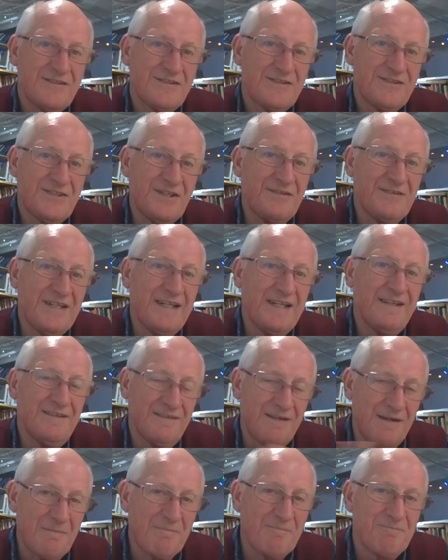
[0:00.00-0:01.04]
Sunday
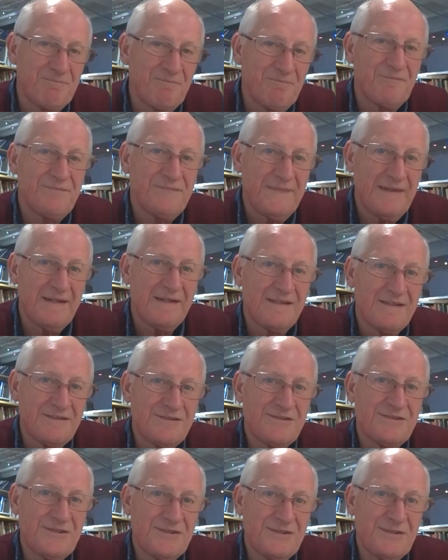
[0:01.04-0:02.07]
income
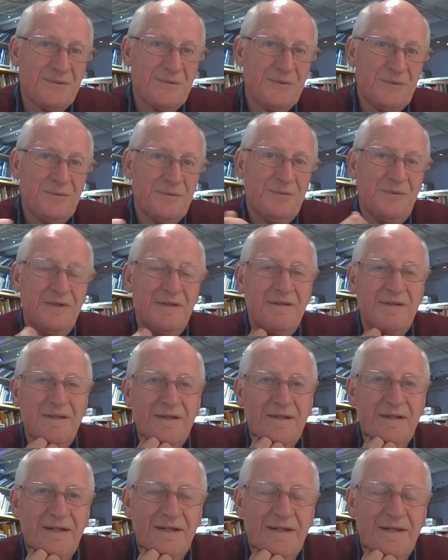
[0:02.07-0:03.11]
to
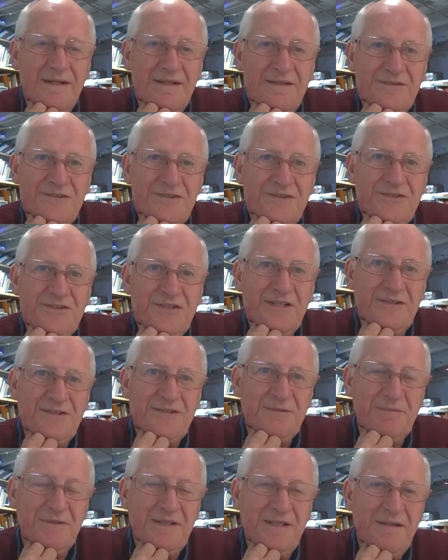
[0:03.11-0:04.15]
uh, to
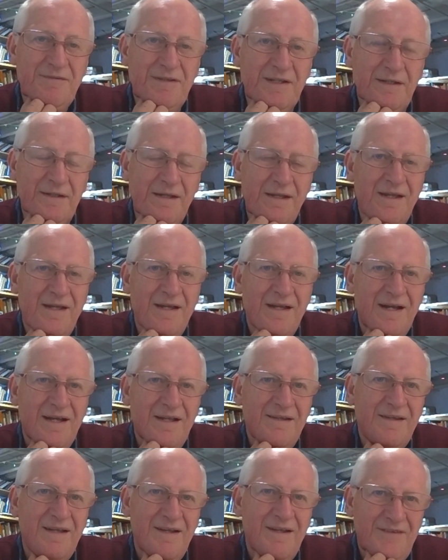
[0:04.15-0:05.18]
charitable giving.
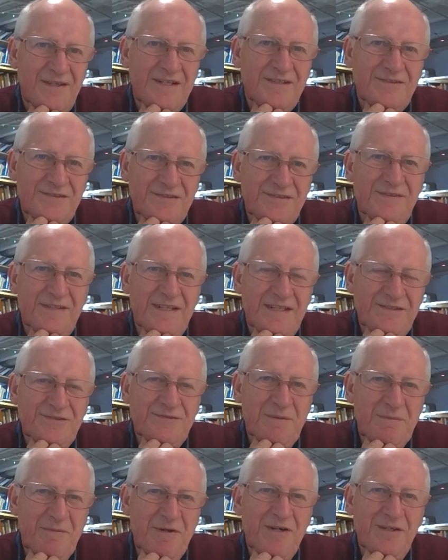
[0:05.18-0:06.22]
Uh, and that's that's
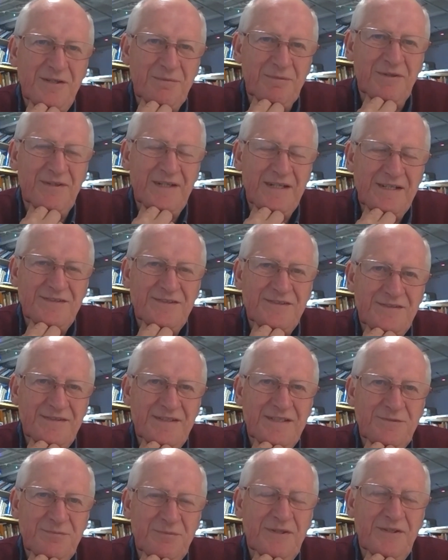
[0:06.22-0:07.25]
remarkable. That's
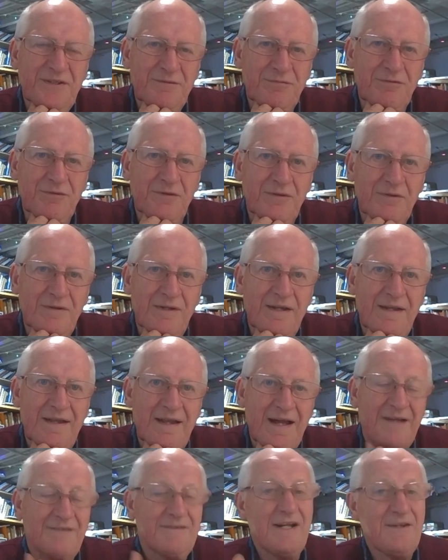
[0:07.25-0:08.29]
that's wonderful.
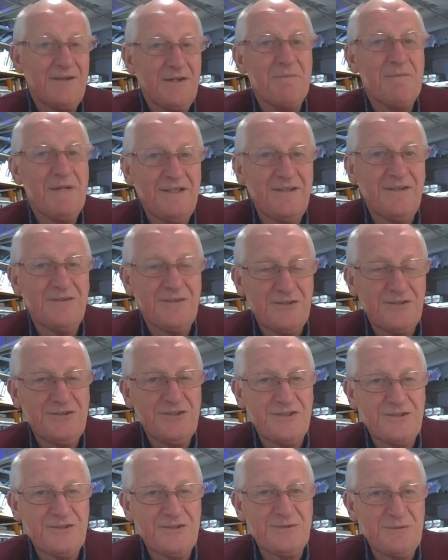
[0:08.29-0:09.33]
And I know many other
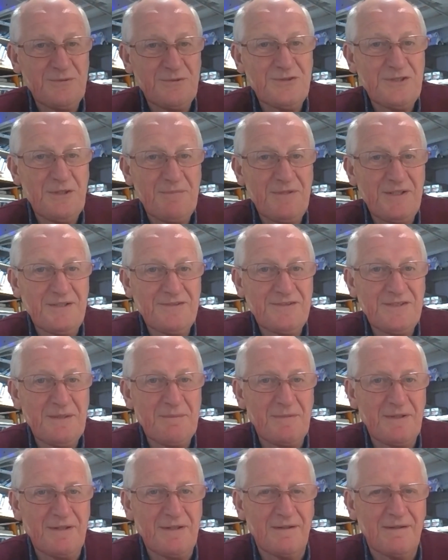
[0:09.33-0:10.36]
churches do something
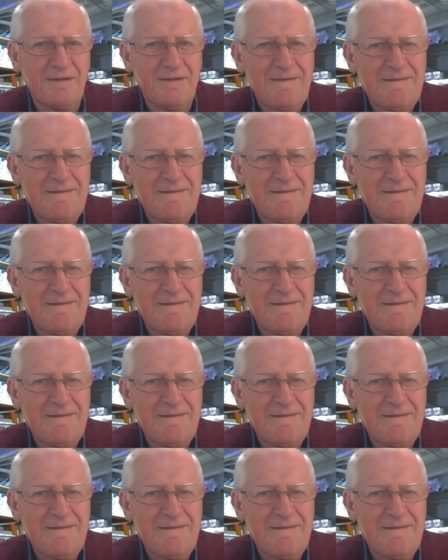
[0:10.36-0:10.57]
similar.